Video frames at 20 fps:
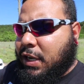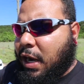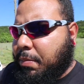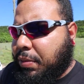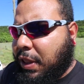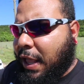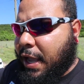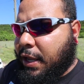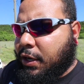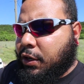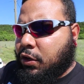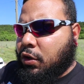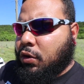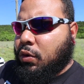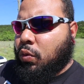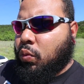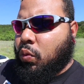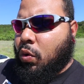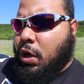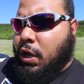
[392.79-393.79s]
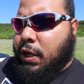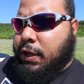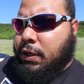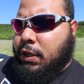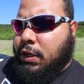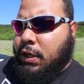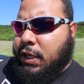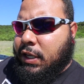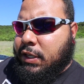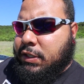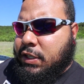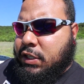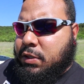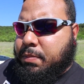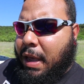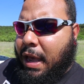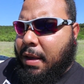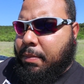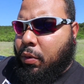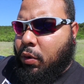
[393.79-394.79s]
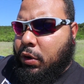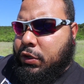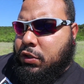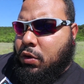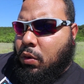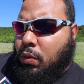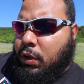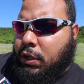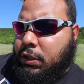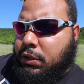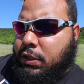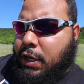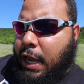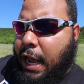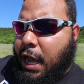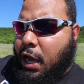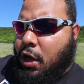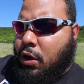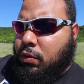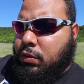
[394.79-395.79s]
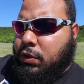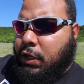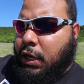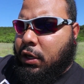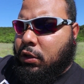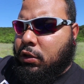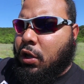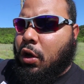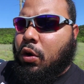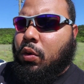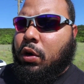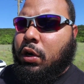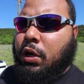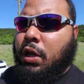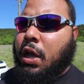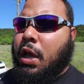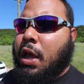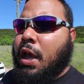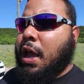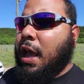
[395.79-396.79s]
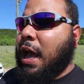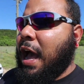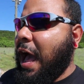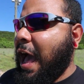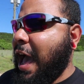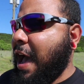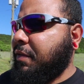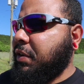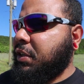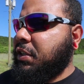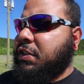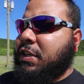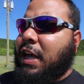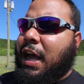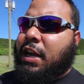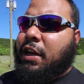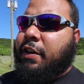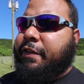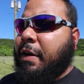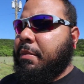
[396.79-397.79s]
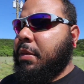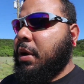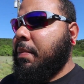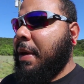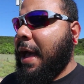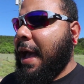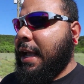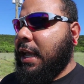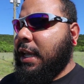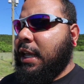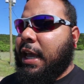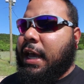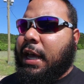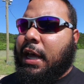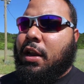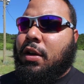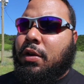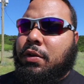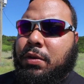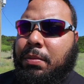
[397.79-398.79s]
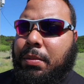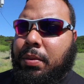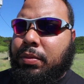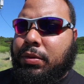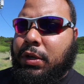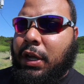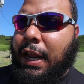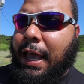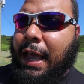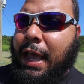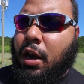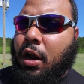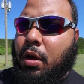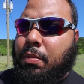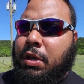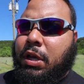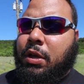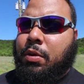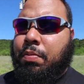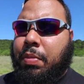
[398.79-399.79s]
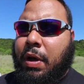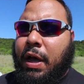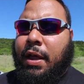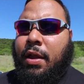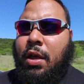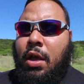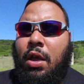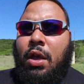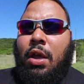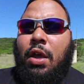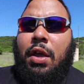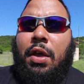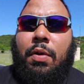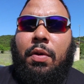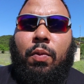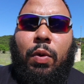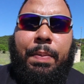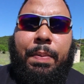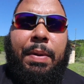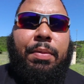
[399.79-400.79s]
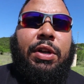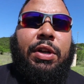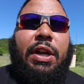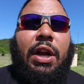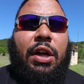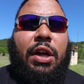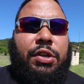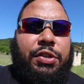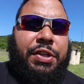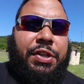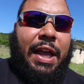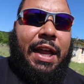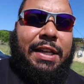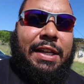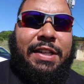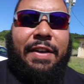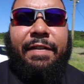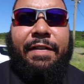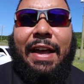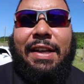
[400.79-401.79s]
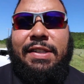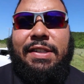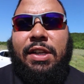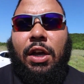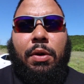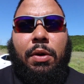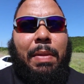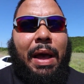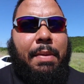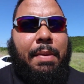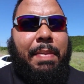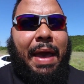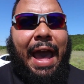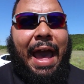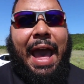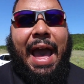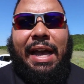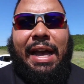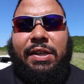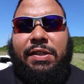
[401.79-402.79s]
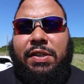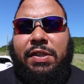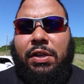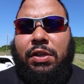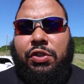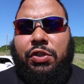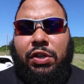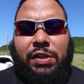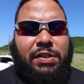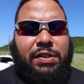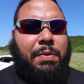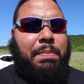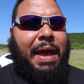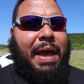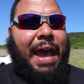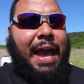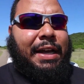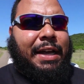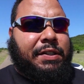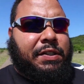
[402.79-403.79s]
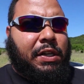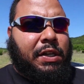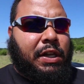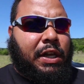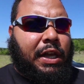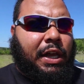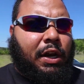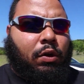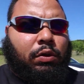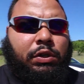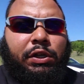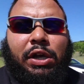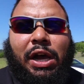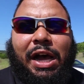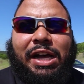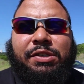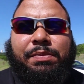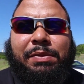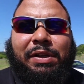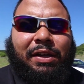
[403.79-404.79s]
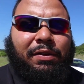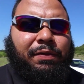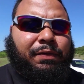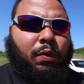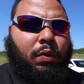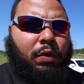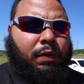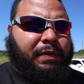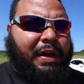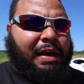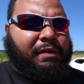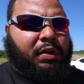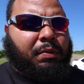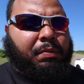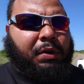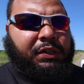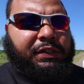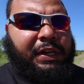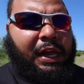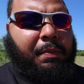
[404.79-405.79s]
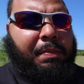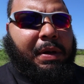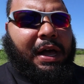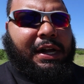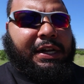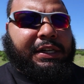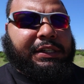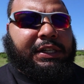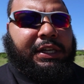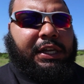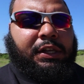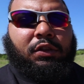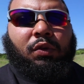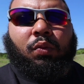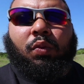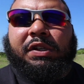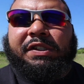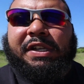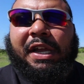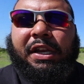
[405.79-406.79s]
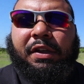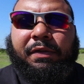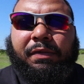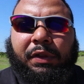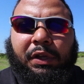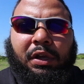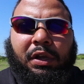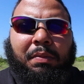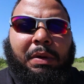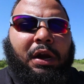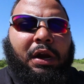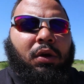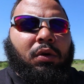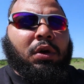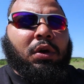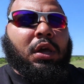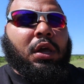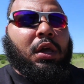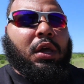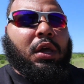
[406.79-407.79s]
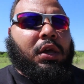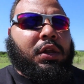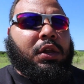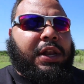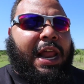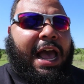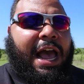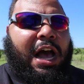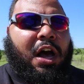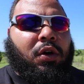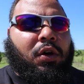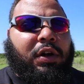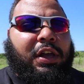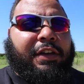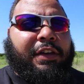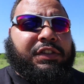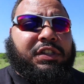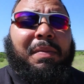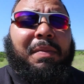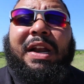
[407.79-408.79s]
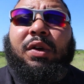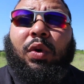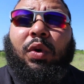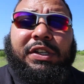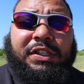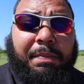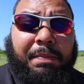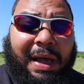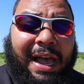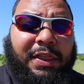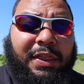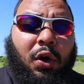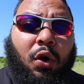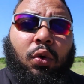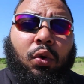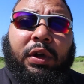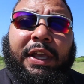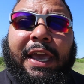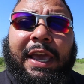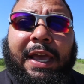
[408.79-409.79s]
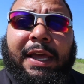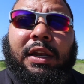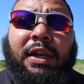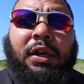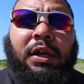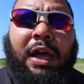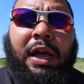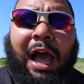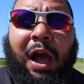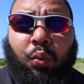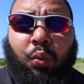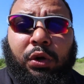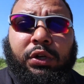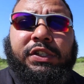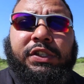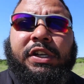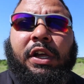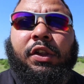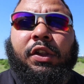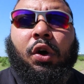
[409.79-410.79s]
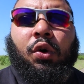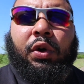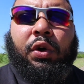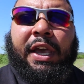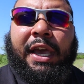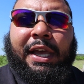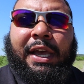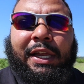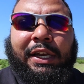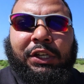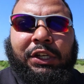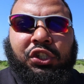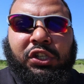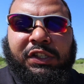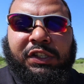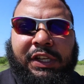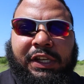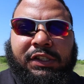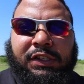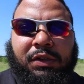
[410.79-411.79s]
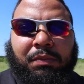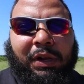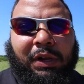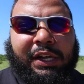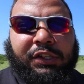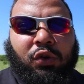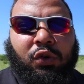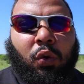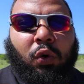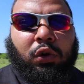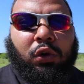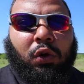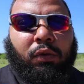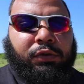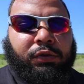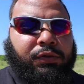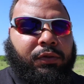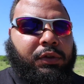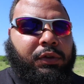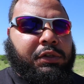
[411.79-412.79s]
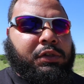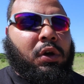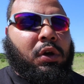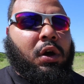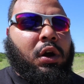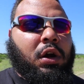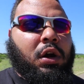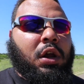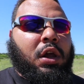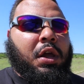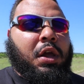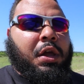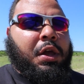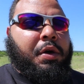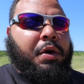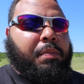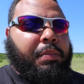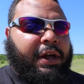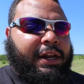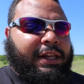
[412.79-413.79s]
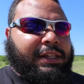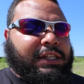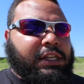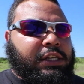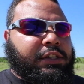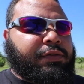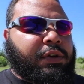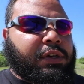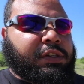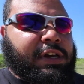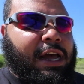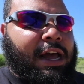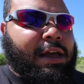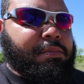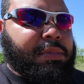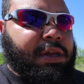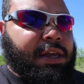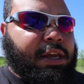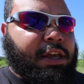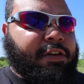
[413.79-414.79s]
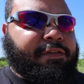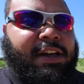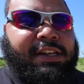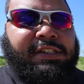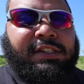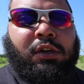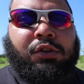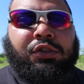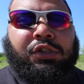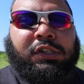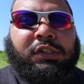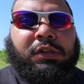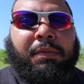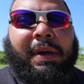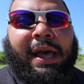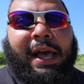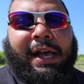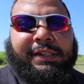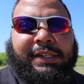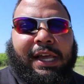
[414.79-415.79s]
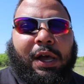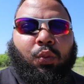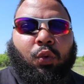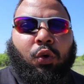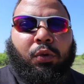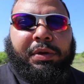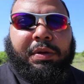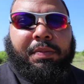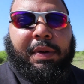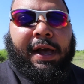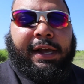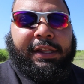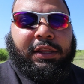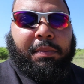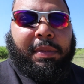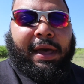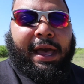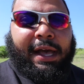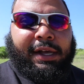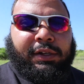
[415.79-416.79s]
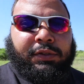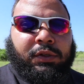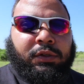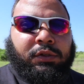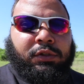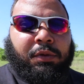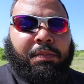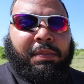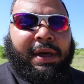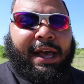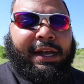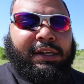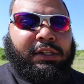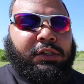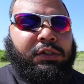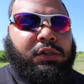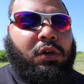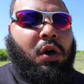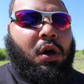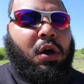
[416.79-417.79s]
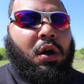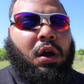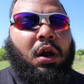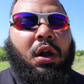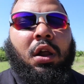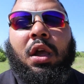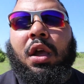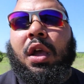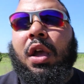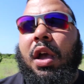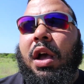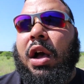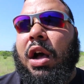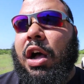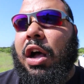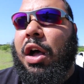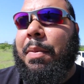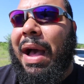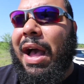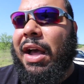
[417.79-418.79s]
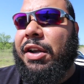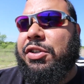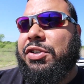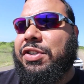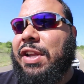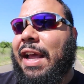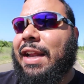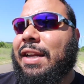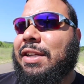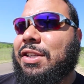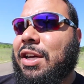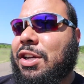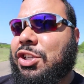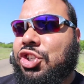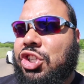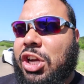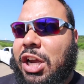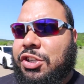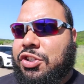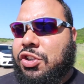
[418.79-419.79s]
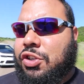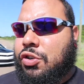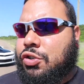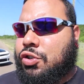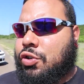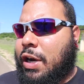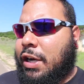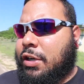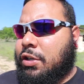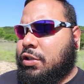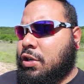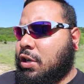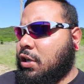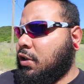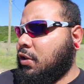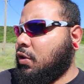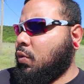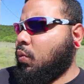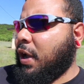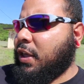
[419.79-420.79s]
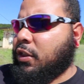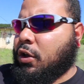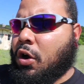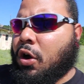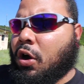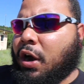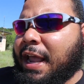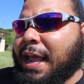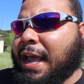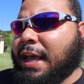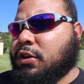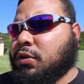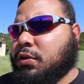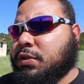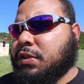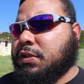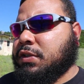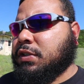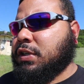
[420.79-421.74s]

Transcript: that I'm planning to do, one is this bad boy is going down, getting lowered. I haven't decided if I'm gonna bag it yet. I know some people are gonna hate on me, but what people need to understand is if I sell my bags, just the bags, it only costs me like $400 to $500 out of pocket to get the ones I need for the Camaro. Now, if somebody wants to buy the whole kit, I will sell the whole kit and just get some nice coilovers for this car. But at least for the time being, if I sell just the bags, I will be buying the bags to bag this car. I understand it does change the way the car handles and